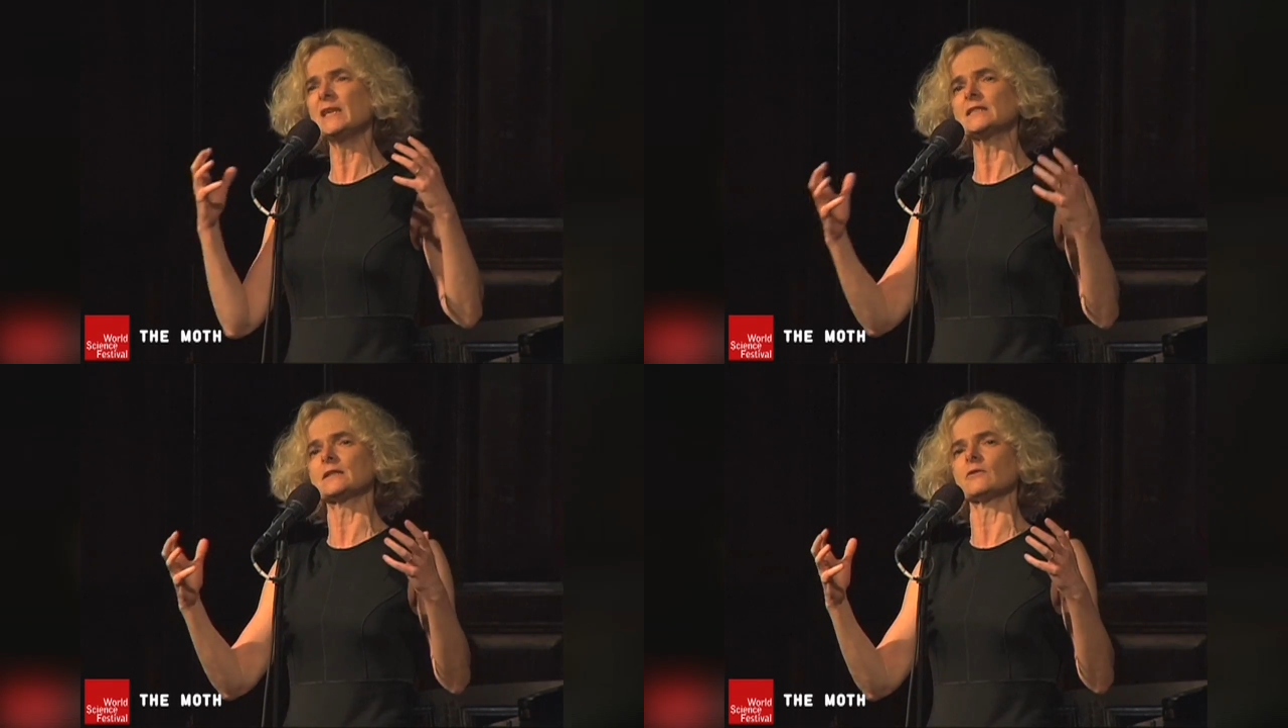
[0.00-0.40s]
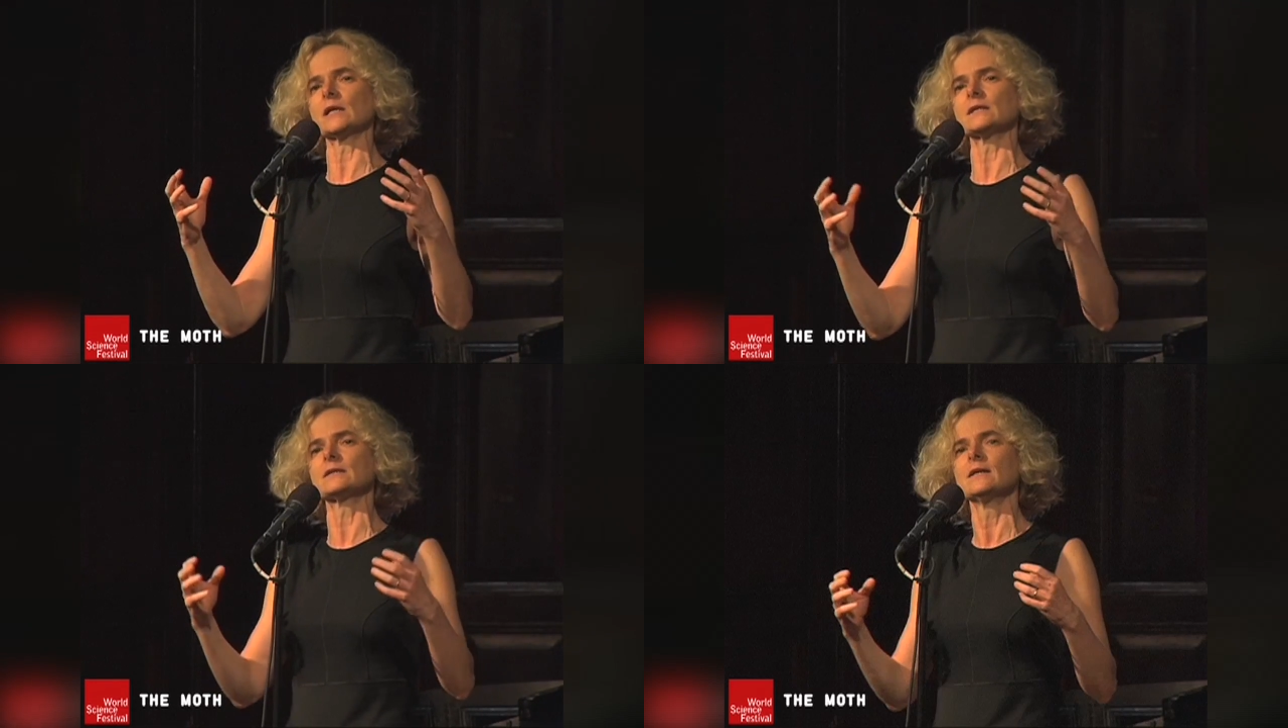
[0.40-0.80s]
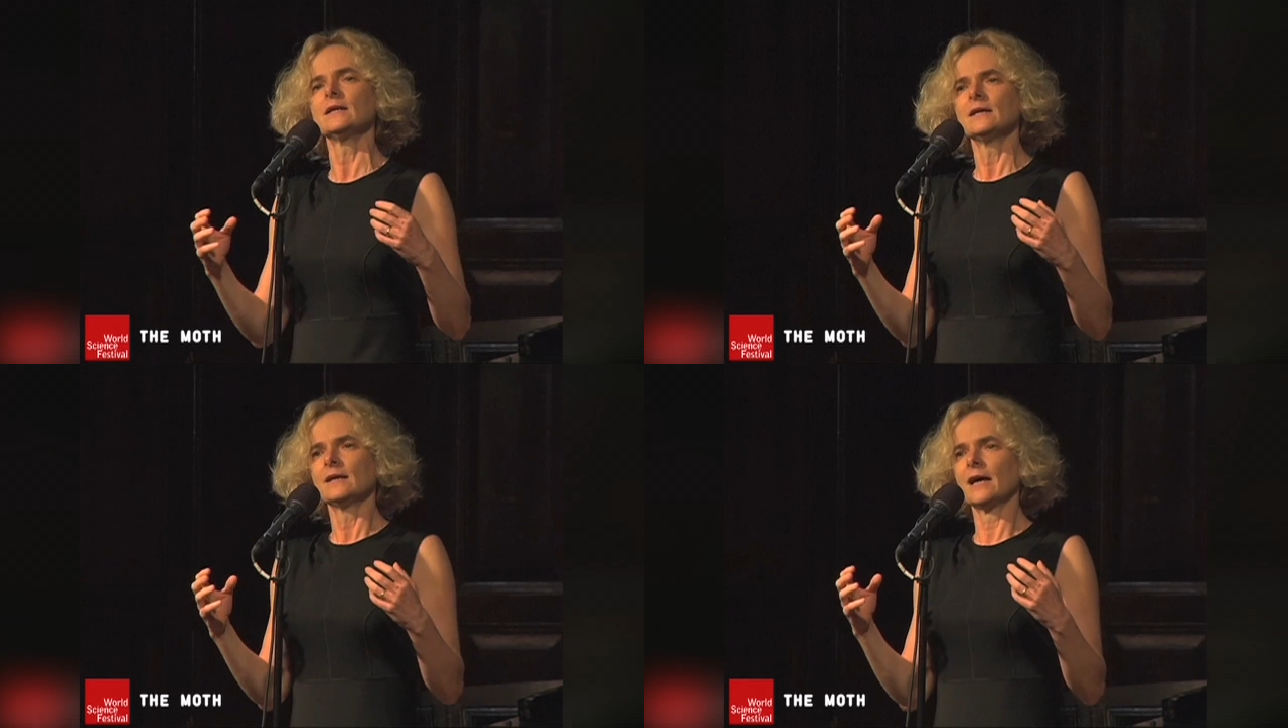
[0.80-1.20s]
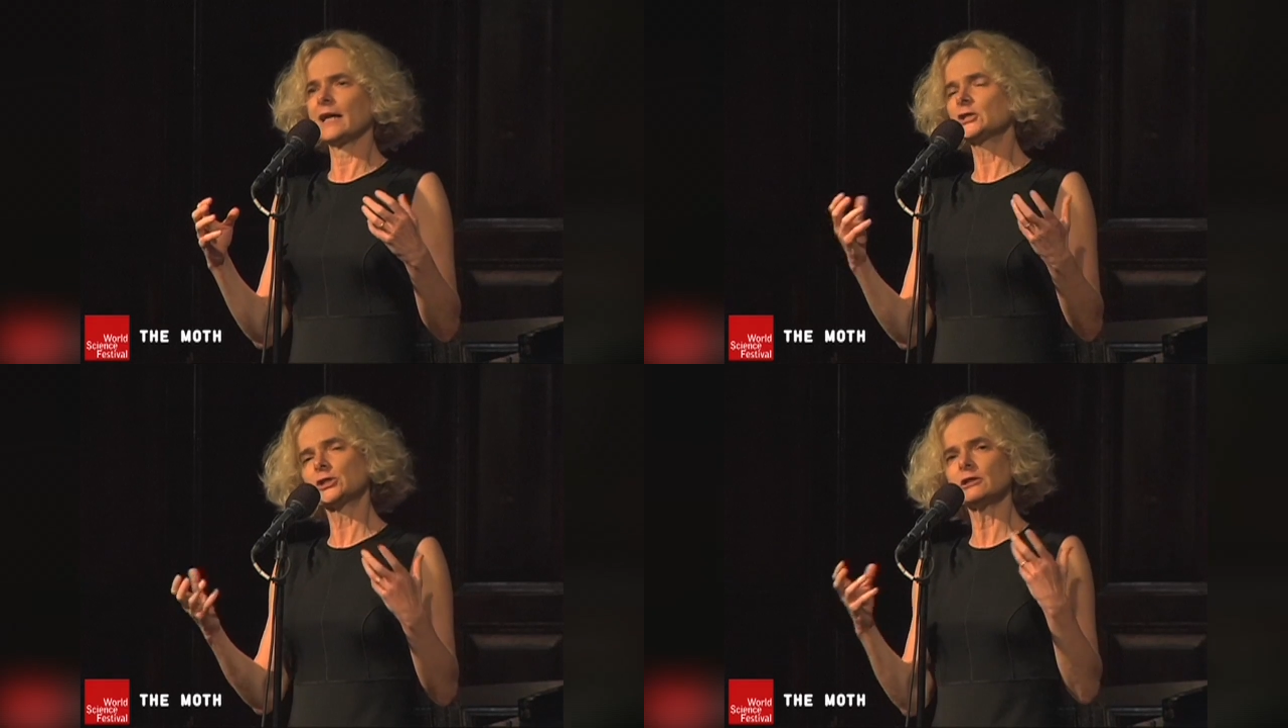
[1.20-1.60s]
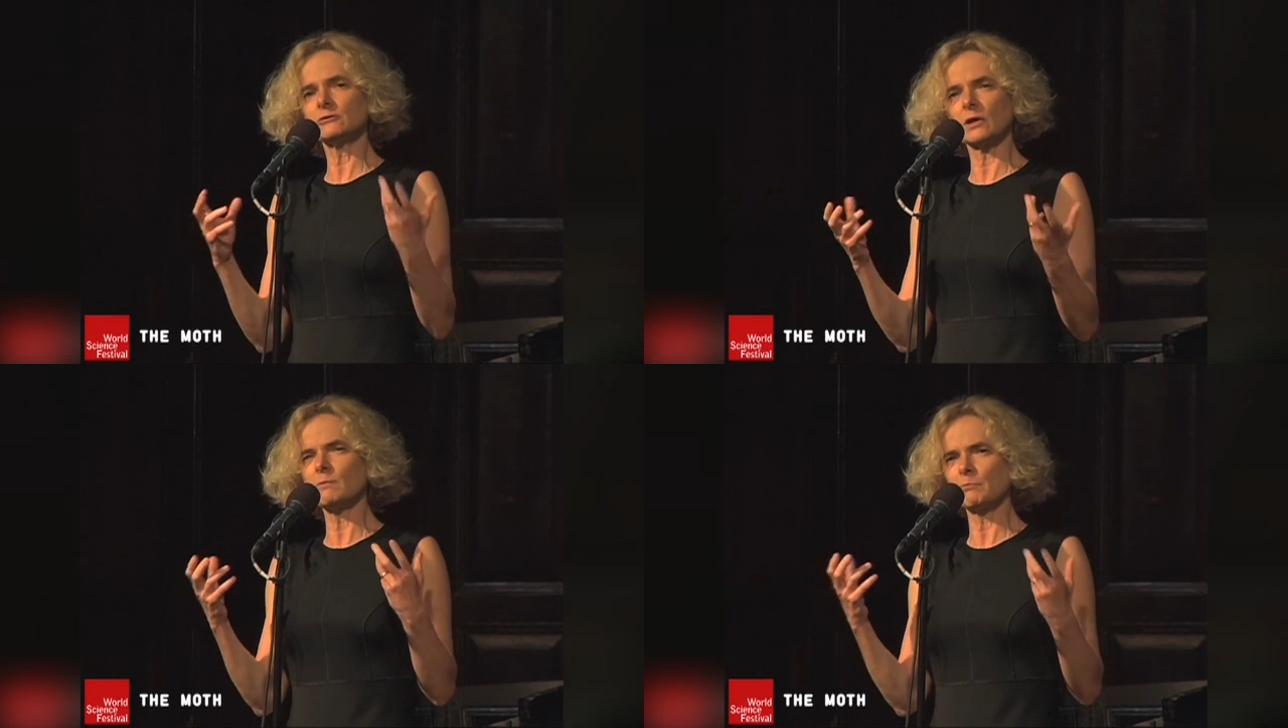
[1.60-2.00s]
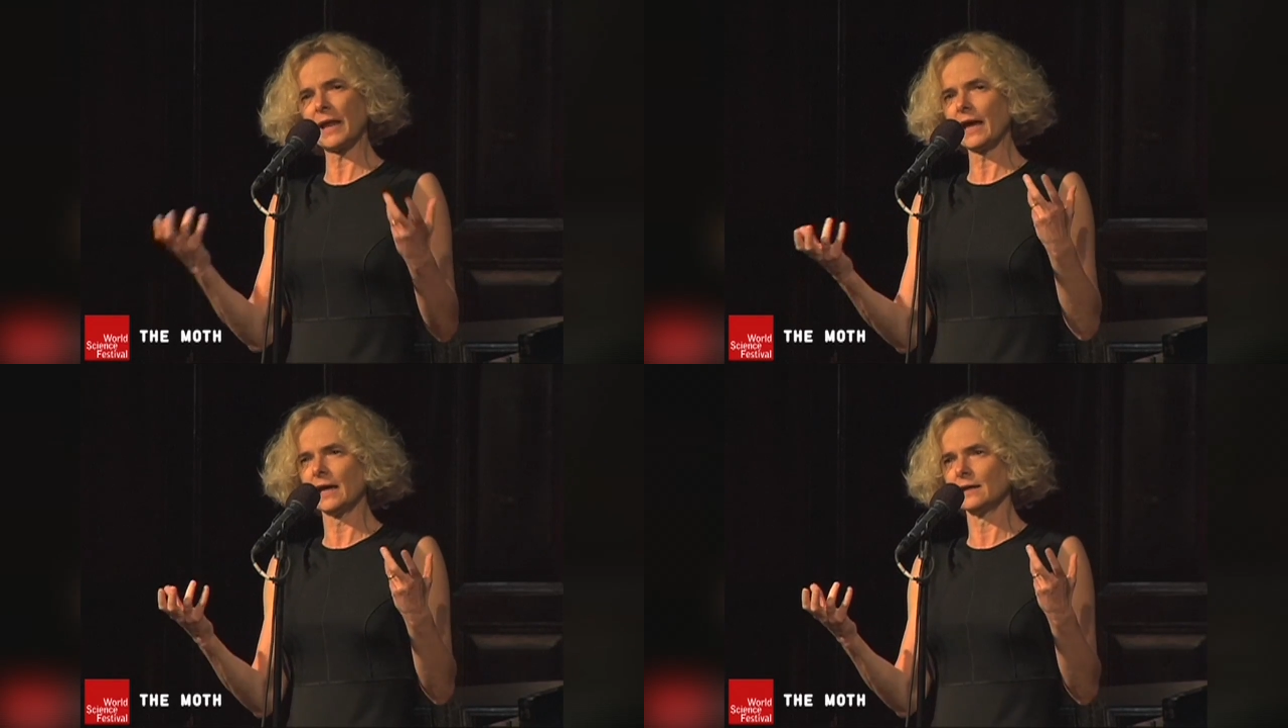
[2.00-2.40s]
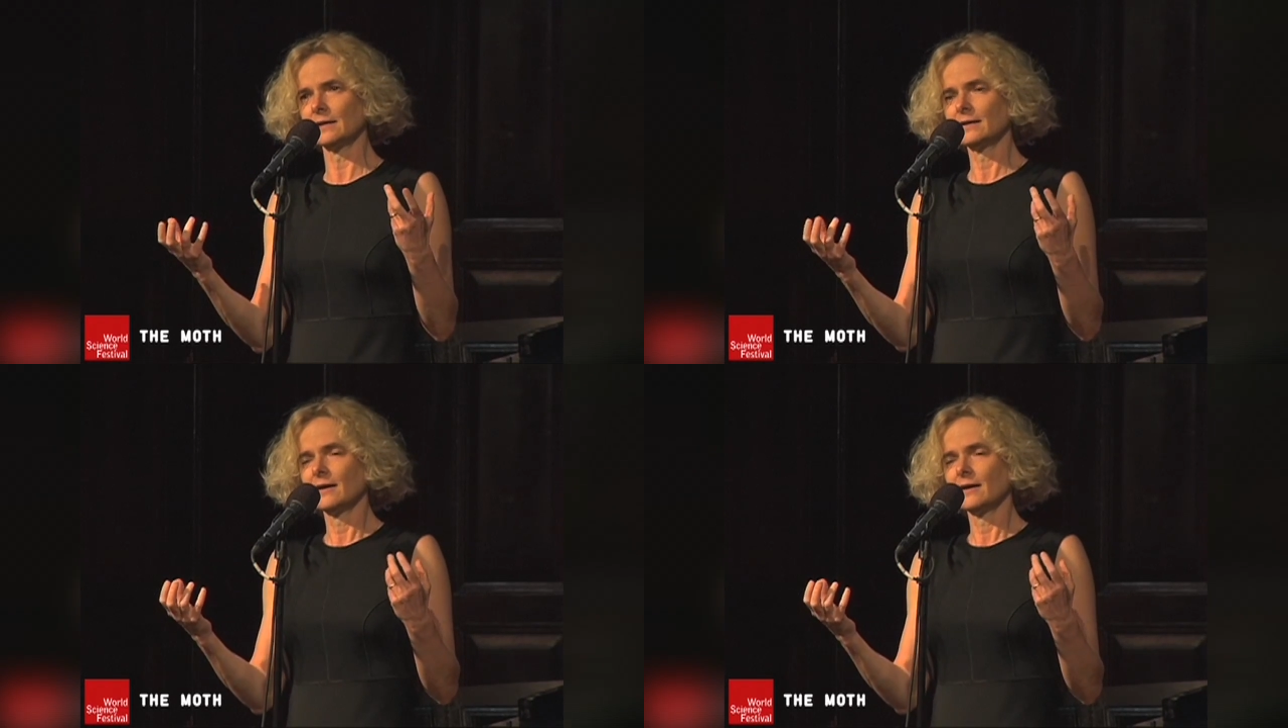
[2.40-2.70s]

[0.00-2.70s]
mysteries. And as children play,